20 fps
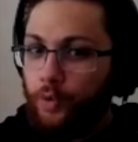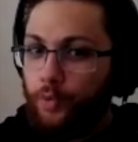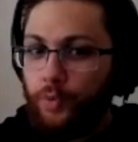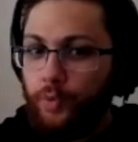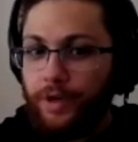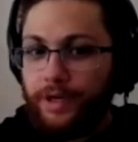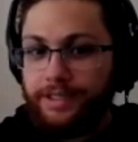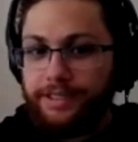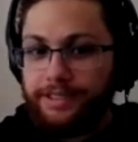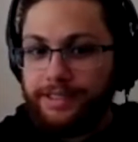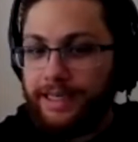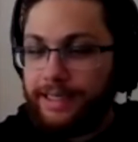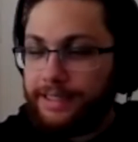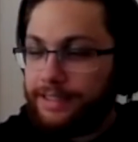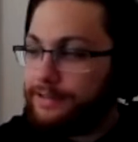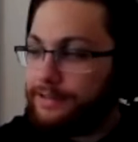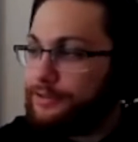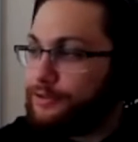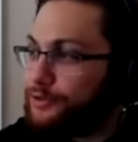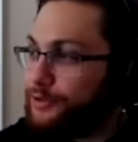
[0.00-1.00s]
What
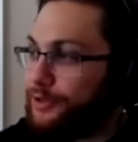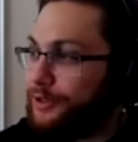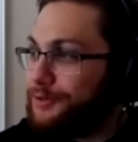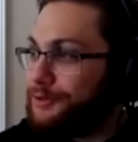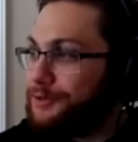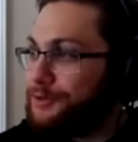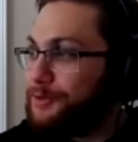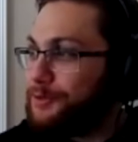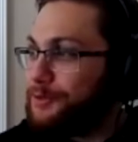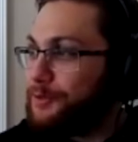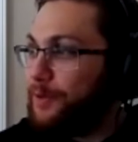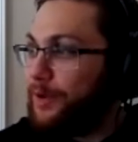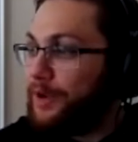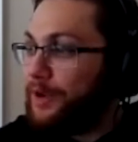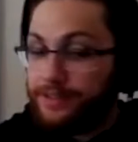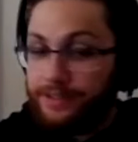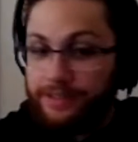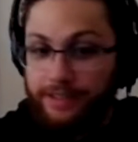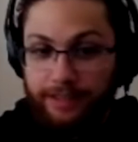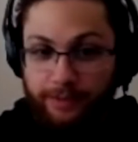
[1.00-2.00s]
exactly should I do?
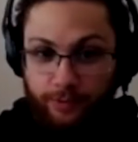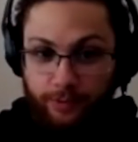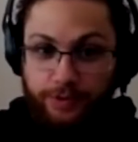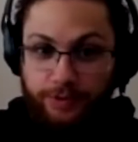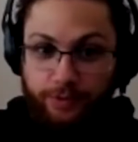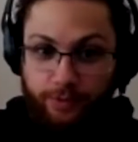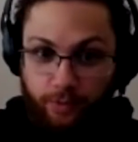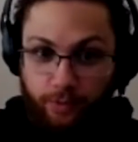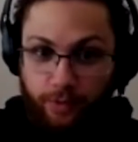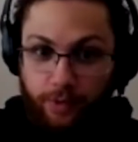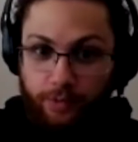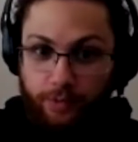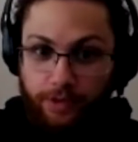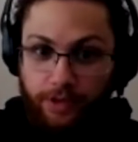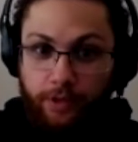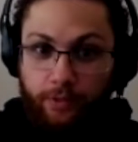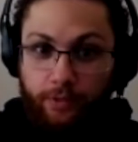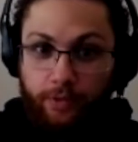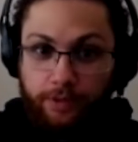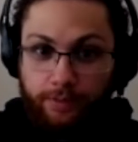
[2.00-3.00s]
Because that was when
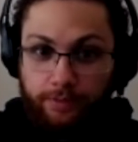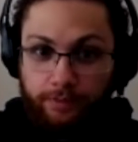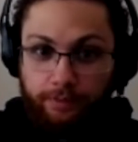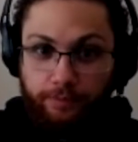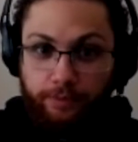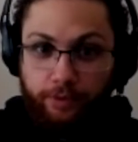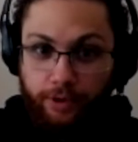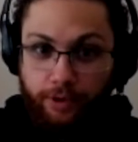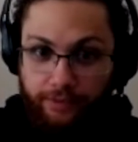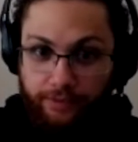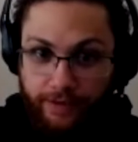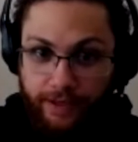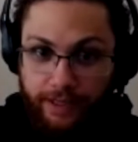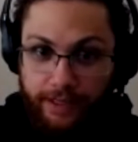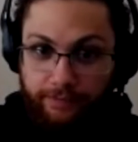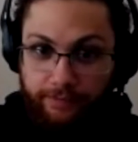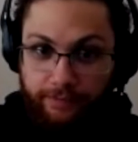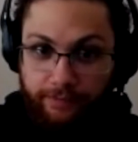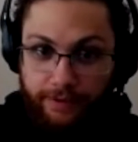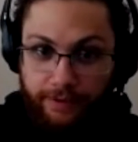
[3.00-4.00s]
they were
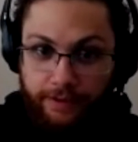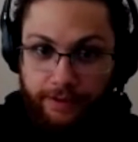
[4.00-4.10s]
0.5.